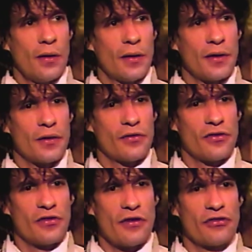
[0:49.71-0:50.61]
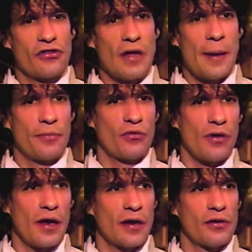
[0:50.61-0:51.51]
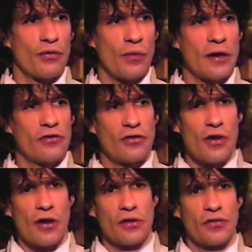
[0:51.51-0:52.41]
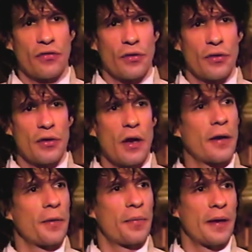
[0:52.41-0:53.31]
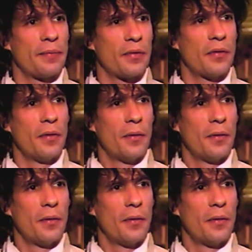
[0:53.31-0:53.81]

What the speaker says: You know, since I've stopped trying to write songs for younger people,